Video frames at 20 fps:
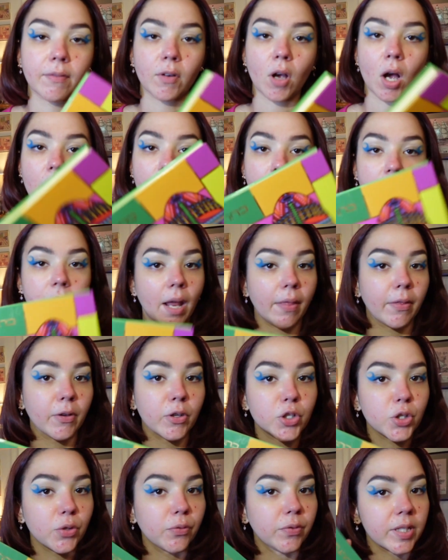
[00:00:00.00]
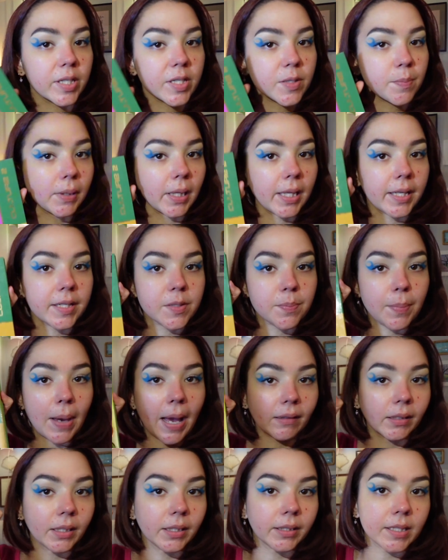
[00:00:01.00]
got another Juvia's Place
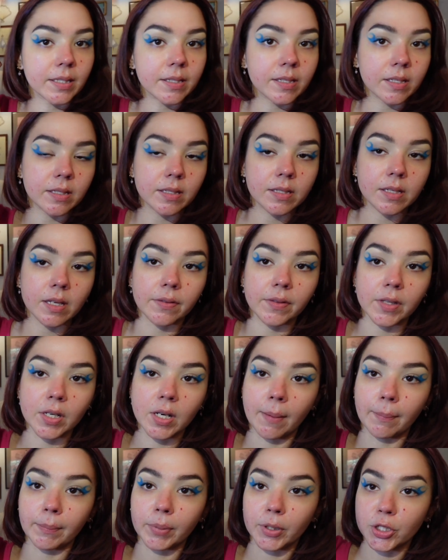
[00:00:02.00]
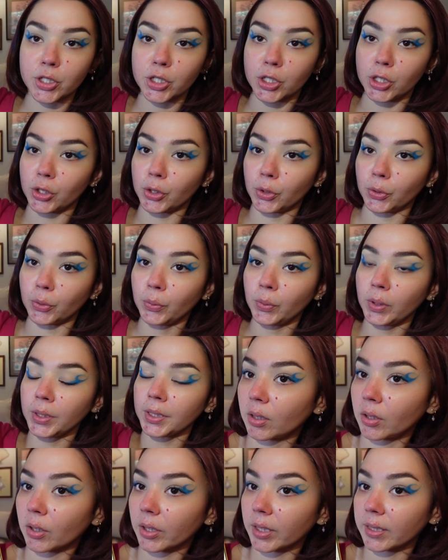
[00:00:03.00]
palette. This is the number 2.
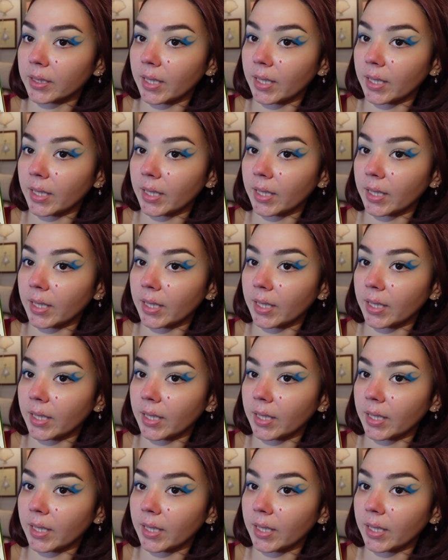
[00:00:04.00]
Look at